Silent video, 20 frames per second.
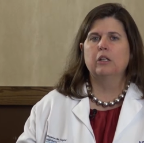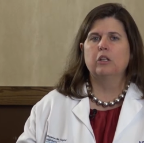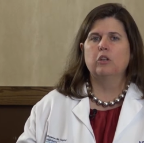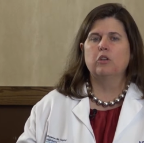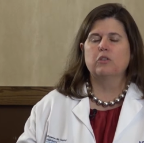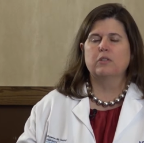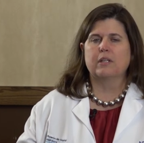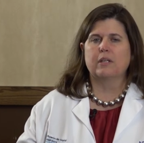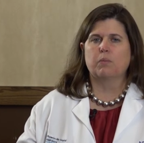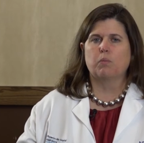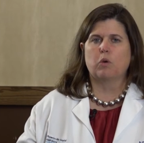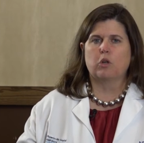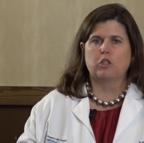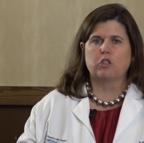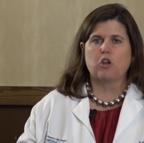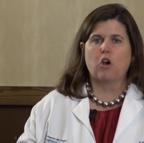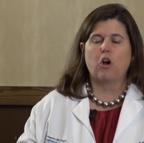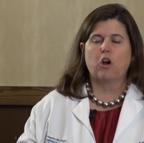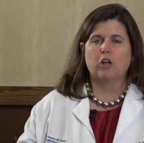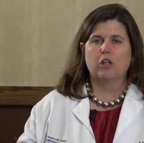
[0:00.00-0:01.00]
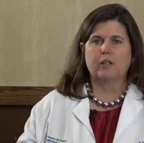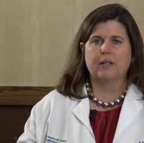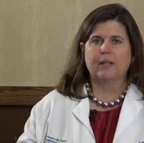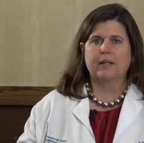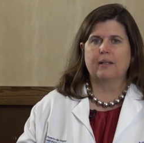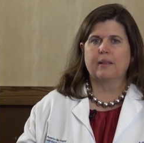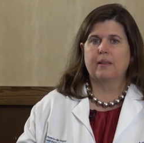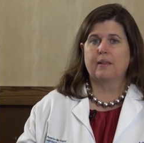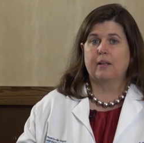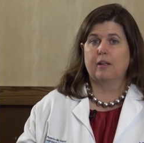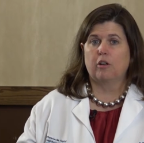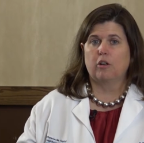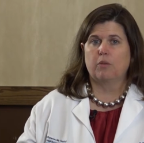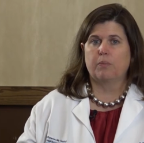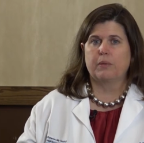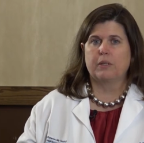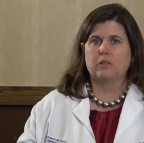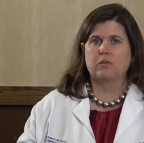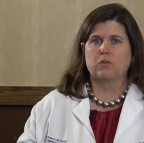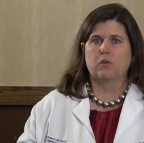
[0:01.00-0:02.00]
using more targeted
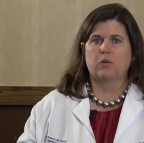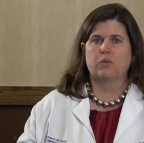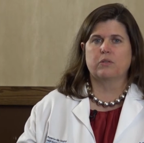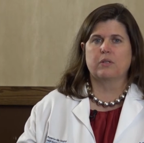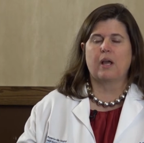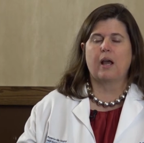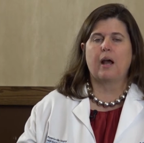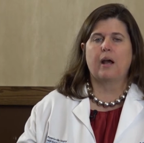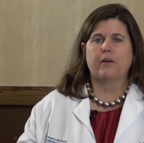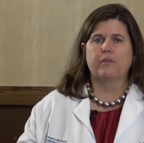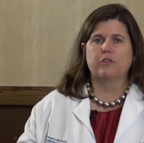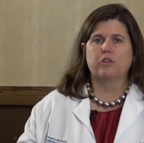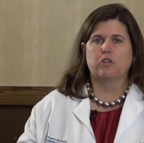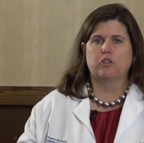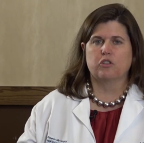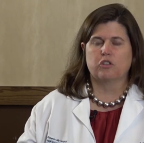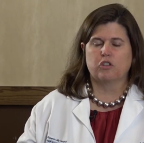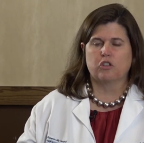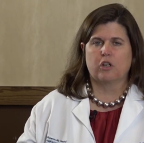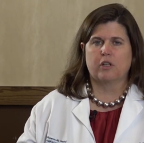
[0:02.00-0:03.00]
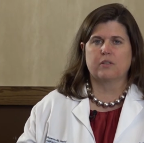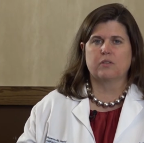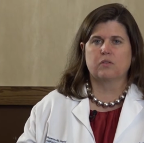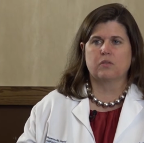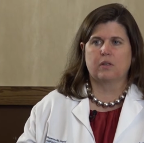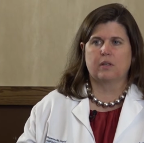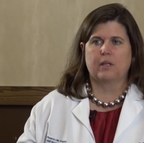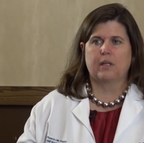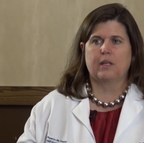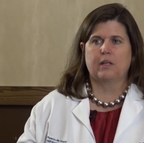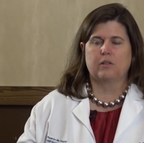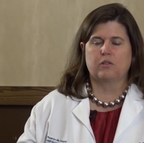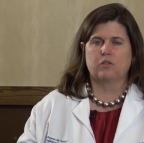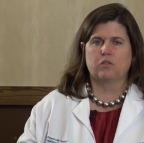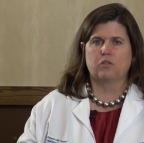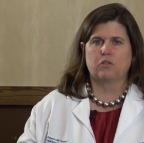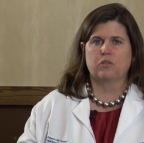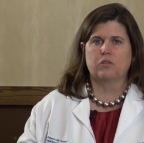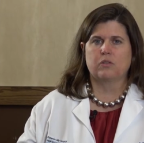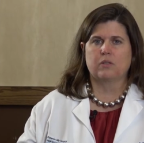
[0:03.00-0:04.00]
therapies goes after just the
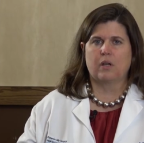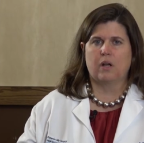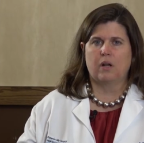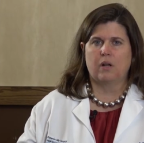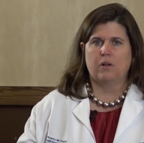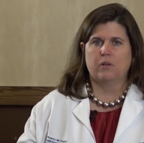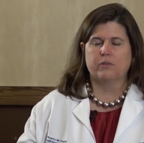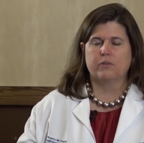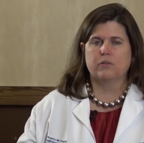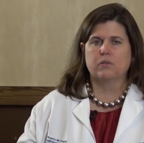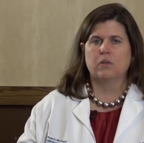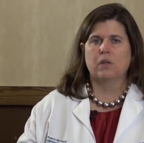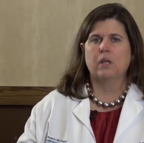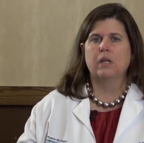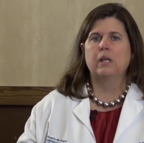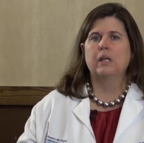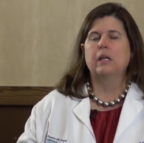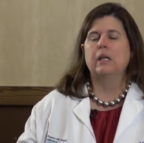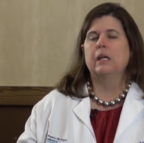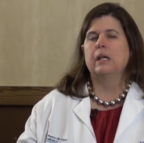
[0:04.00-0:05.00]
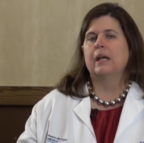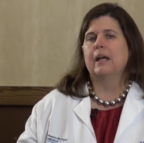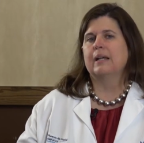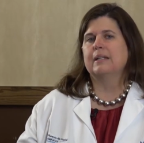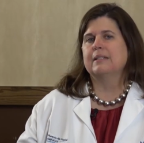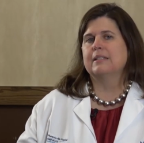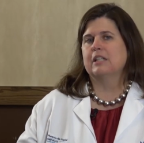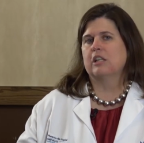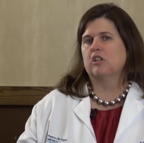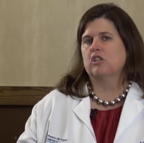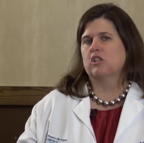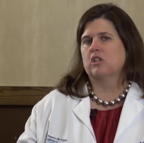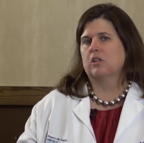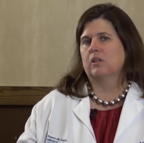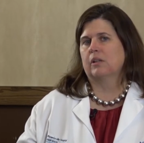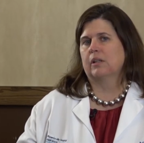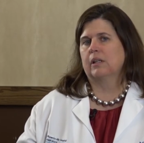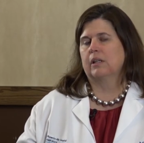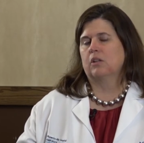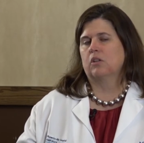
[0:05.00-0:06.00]
cancer cells.
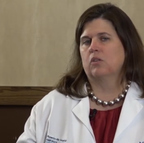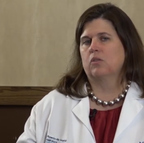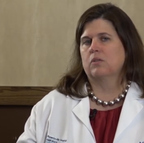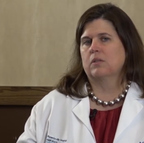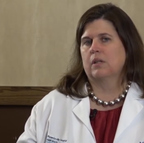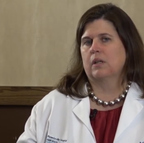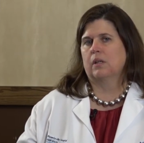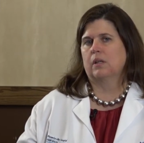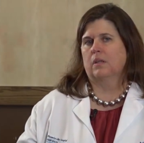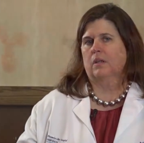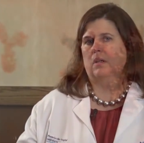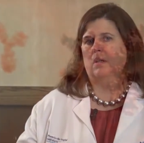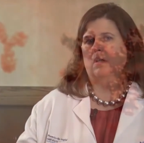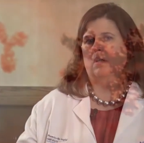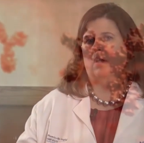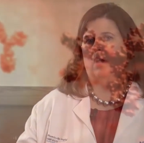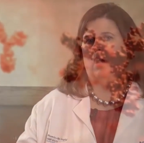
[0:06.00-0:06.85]
Additionally, using